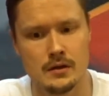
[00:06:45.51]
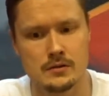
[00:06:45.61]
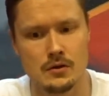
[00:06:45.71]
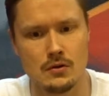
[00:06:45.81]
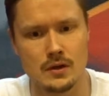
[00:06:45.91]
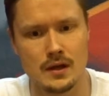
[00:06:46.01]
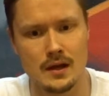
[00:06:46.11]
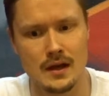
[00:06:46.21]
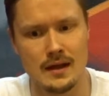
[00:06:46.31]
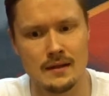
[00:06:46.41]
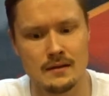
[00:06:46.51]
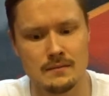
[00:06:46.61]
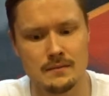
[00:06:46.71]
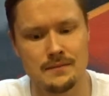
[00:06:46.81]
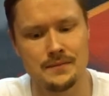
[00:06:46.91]
old. And
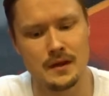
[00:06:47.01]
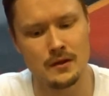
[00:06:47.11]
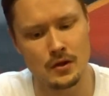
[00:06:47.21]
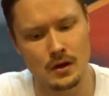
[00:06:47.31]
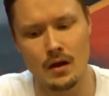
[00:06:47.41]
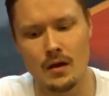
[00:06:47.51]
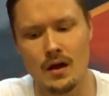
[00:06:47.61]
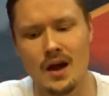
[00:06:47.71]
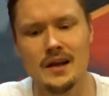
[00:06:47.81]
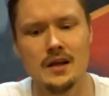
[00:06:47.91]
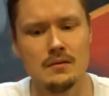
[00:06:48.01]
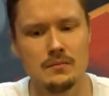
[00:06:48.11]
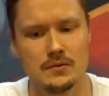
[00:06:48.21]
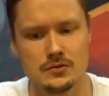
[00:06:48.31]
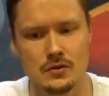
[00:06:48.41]
then the idea
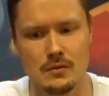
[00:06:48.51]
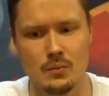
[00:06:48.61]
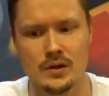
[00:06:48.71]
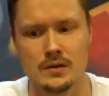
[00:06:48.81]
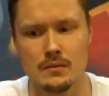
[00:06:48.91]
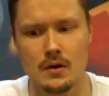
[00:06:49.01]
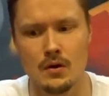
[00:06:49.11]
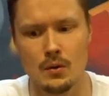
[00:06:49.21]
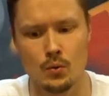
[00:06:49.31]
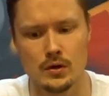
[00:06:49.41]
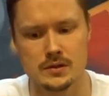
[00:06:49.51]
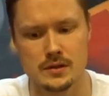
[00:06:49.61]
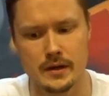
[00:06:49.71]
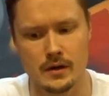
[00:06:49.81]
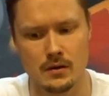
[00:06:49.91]
sort of went onwards
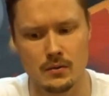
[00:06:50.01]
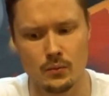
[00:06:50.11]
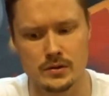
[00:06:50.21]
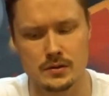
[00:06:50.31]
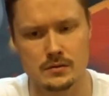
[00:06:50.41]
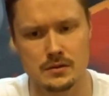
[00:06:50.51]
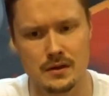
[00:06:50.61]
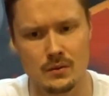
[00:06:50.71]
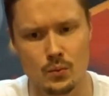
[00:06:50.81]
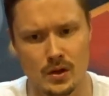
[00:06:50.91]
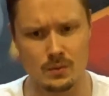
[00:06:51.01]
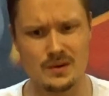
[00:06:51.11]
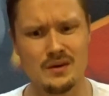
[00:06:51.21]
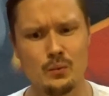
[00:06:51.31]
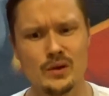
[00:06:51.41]
there. We started to think, well,
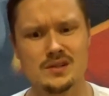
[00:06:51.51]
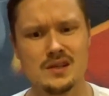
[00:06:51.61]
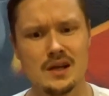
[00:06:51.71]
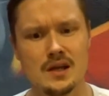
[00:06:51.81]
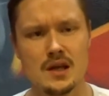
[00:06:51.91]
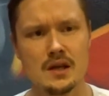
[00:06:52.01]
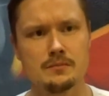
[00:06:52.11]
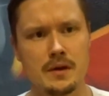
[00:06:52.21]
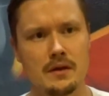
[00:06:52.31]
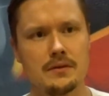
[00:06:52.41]
did we see any gigs back